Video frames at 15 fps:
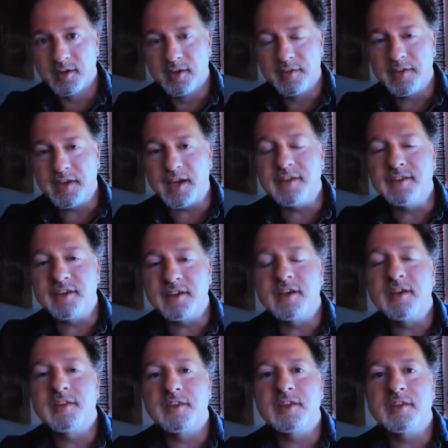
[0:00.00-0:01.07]
the idea
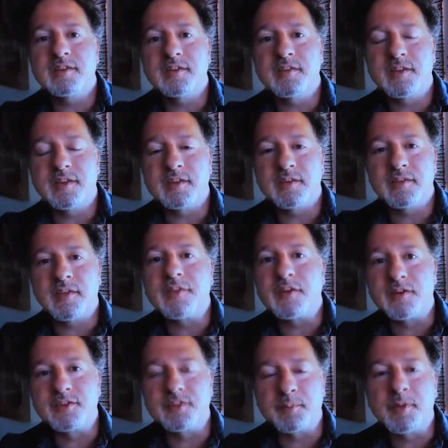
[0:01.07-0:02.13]
that there
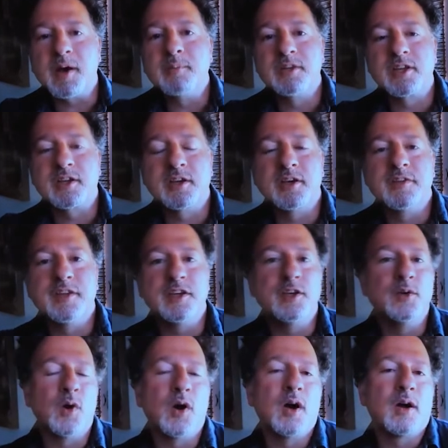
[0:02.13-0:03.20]
is a public good that you
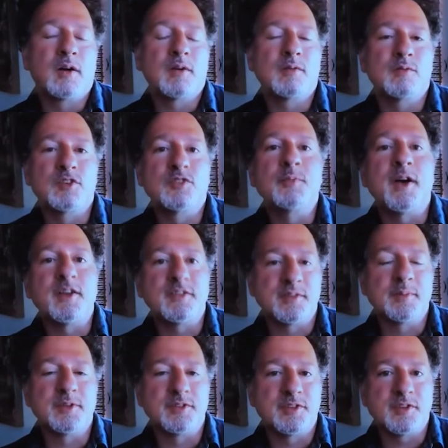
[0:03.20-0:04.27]
are responsible
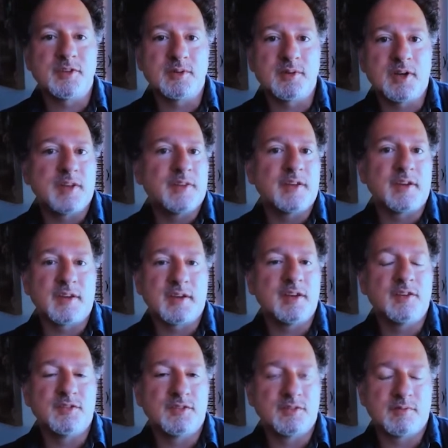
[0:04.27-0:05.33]
to, I think,
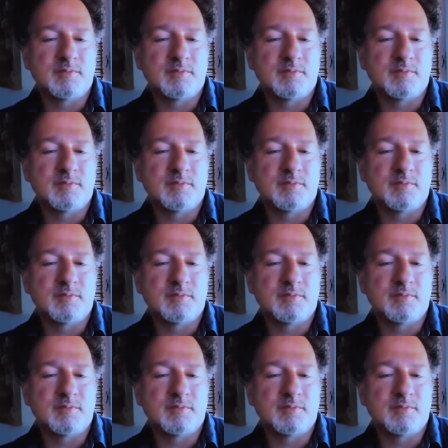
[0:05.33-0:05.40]
is